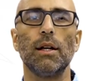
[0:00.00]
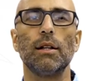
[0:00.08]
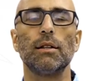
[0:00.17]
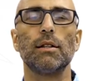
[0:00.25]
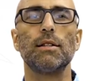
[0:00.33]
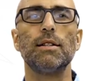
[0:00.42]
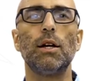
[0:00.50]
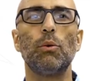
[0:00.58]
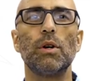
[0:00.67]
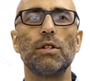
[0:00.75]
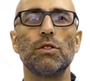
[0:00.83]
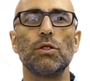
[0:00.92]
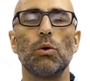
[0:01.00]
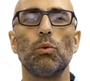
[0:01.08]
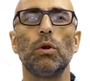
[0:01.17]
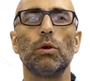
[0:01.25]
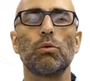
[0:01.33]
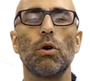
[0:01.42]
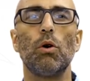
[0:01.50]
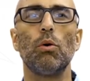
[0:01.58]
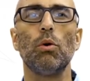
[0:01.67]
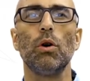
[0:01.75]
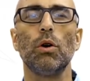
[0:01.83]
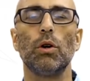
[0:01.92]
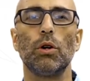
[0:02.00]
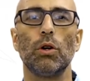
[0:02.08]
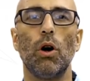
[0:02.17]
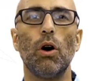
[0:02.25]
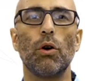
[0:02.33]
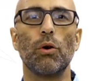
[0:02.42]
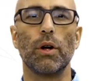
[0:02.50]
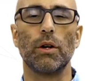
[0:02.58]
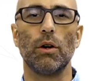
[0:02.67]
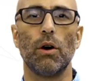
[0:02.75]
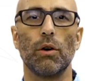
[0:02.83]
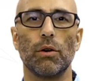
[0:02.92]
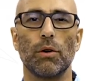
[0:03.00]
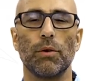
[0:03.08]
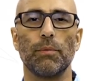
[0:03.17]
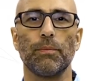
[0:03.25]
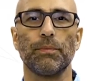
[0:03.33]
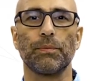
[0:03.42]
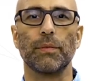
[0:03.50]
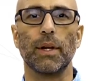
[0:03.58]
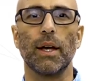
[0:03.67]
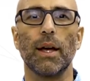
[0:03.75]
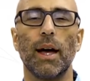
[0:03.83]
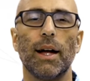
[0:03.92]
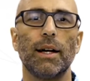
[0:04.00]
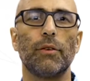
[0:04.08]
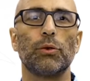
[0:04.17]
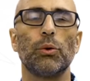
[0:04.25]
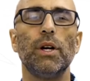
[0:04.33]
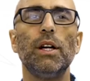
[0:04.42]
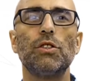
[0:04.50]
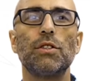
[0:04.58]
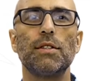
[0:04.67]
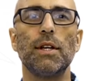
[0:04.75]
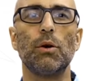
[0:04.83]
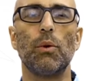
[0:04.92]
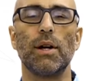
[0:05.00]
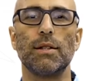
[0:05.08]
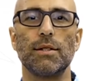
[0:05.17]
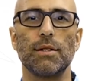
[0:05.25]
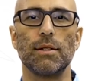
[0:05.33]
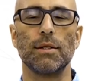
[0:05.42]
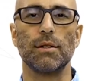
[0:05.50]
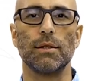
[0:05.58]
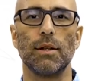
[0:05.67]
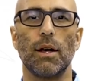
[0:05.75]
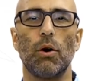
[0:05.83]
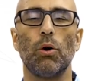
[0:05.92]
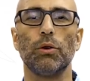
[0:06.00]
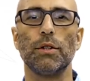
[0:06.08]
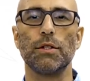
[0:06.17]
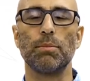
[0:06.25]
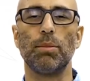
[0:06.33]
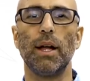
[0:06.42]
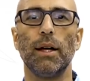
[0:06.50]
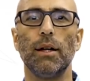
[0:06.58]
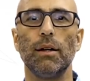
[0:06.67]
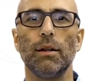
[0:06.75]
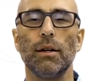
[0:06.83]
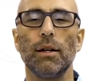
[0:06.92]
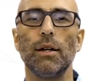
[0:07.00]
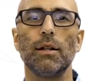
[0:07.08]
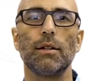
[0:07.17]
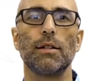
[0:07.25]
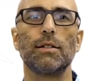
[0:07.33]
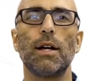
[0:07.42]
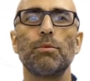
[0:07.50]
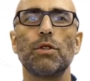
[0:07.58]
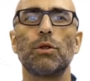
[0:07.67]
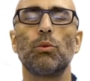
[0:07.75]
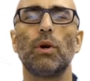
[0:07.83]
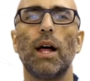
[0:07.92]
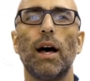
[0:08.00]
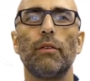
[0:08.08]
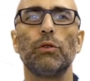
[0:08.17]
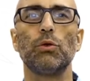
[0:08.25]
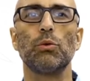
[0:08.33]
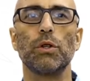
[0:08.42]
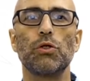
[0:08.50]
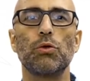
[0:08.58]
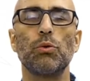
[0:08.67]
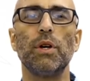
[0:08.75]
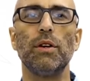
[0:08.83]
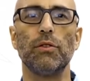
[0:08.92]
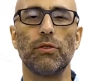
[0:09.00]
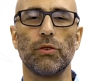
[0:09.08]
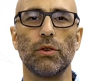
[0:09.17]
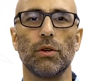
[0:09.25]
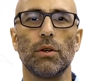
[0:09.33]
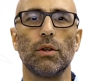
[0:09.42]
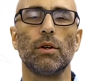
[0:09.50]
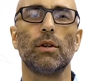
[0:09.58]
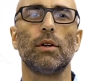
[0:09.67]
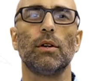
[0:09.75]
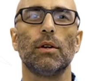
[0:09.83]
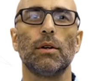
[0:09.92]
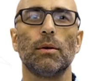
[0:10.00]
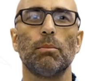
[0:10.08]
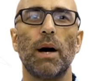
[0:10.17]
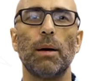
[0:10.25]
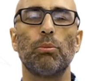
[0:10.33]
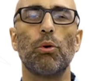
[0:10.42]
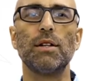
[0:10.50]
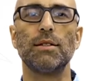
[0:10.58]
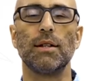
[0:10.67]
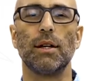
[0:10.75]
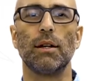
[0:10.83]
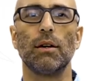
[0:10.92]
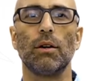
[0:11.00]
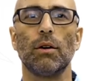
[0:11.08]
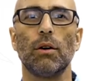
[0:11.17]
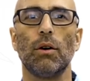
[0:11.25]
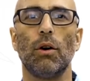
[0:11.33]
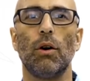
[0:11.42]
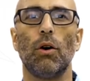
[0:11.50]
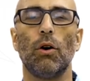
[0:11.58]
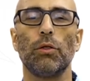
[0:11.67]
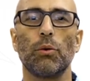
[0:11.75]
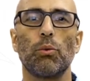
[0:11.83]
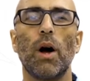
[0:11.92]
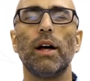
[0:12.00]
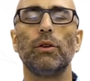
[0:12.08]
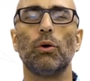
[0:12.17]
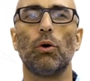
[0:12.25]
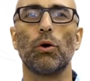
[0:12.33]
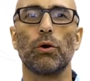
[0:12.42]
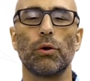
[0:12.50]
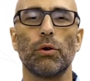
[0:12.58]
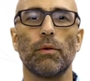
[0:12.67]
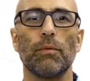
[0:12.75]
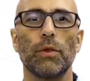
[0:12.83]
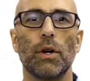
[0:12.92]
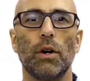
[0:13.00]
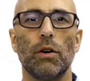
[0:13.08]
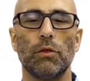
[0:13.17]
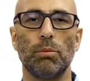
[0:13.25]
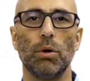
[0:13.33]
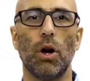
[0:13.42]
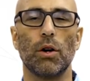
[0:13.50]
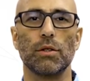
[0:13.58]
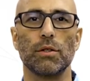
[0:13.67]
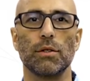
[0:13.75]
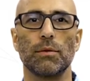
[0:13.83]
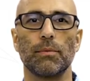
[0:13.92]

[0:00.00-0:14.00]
The sequence will grow longer and longer. And after each sequence on display, the subject will have to retrieve by pressing on the right order of blocks.